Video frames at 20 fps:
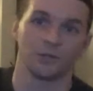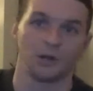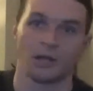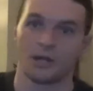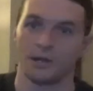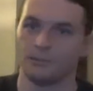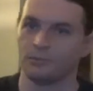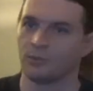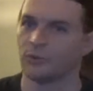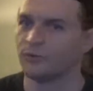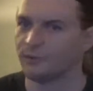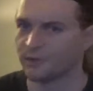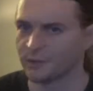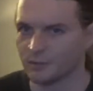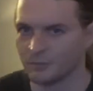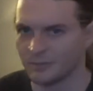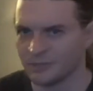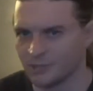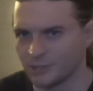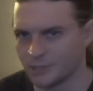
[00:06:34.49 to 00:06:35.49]
They're not improving
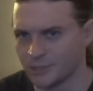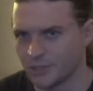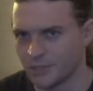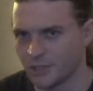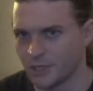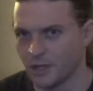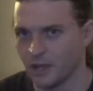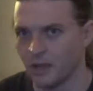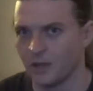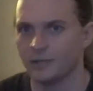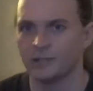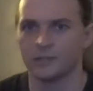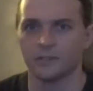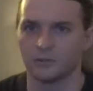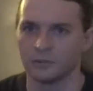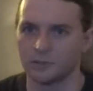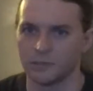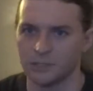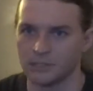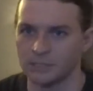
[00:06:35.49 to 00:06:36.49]
their position at all, and
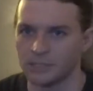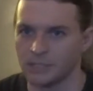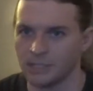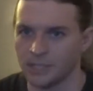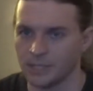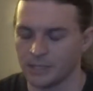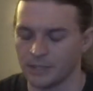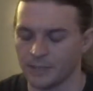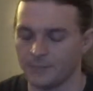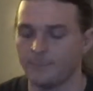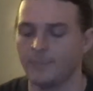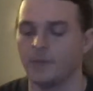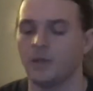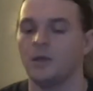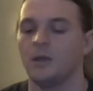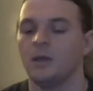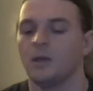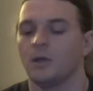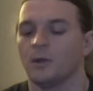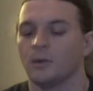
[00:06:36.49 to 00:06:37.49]
so it's easy to take them,
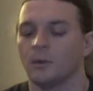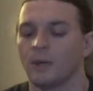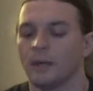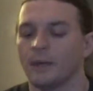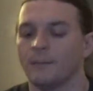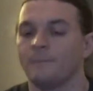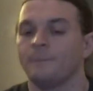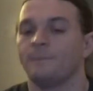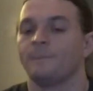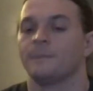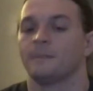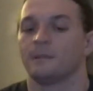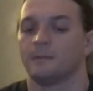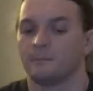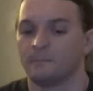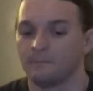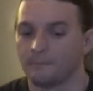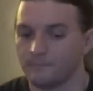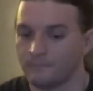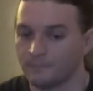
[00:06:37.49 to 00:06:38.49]
right?
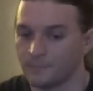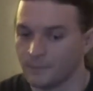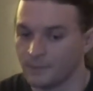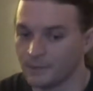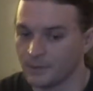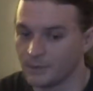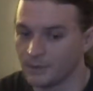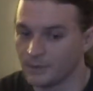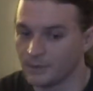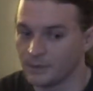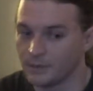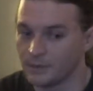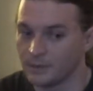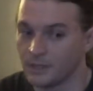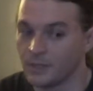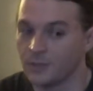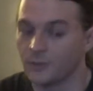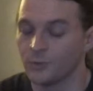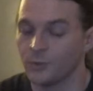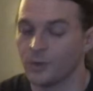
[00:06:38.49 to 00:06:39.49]

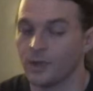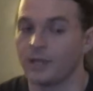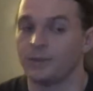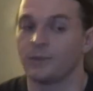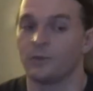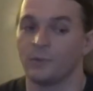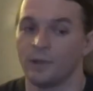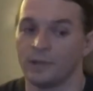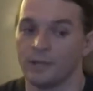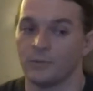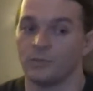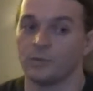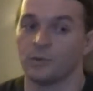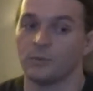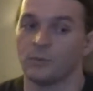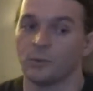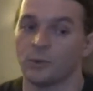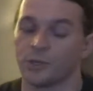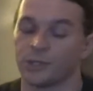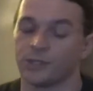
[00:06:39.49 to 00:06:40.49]
The other way, the way that we're
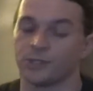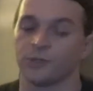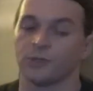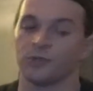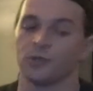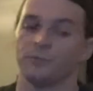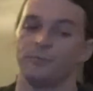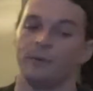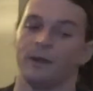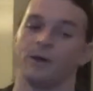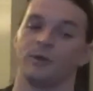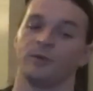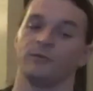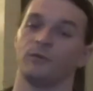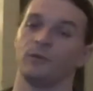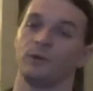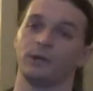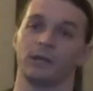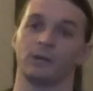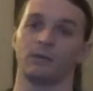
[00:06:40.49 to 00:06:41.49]
more concerned about
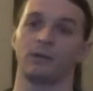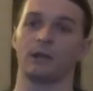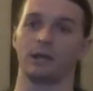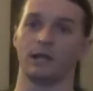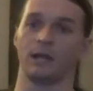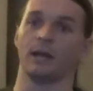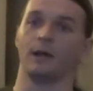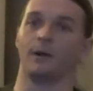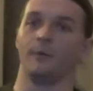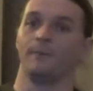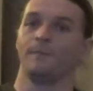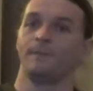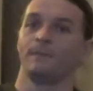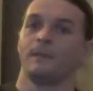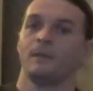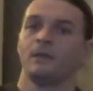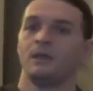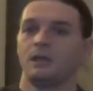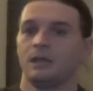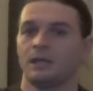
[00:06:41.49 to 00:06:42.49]
avoiding right now,
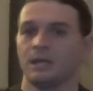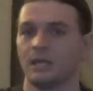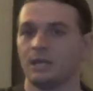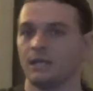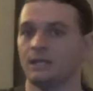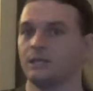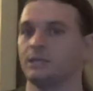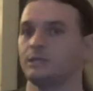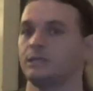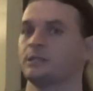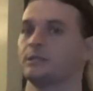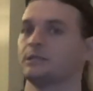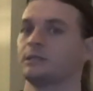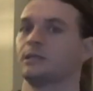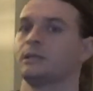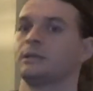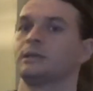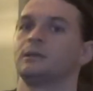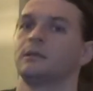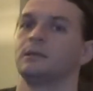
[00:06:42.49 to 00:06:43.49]

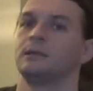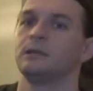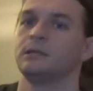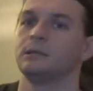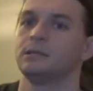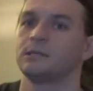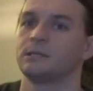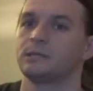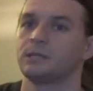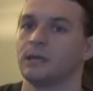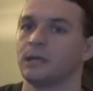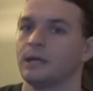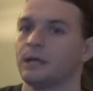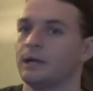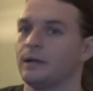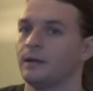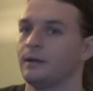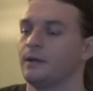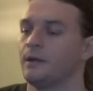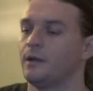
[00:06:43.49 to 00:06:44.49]
is this
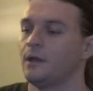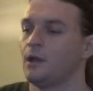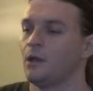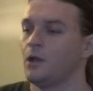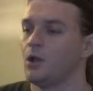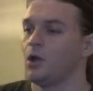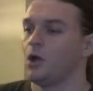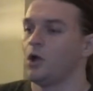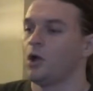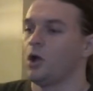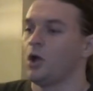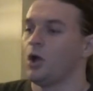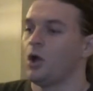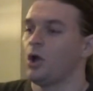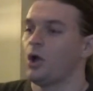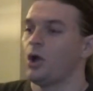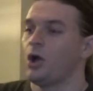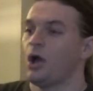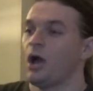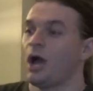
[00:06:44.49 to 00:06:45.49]
I
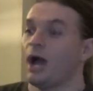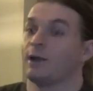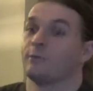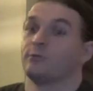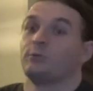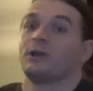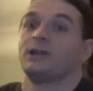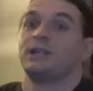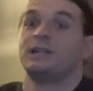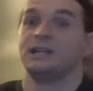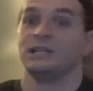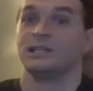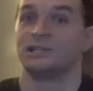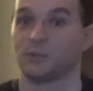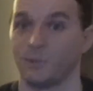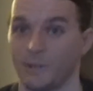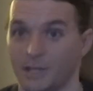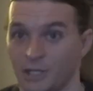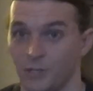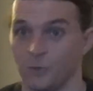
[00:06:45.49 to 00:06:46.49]
run in and
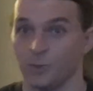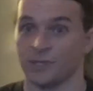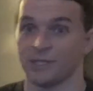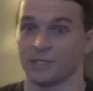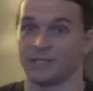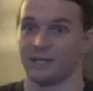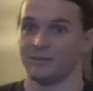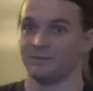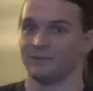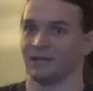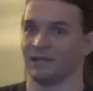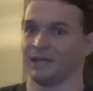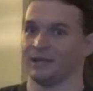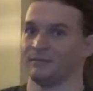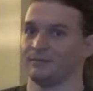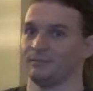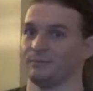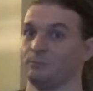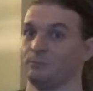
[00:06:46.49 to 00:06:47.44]
swing at you at the same time.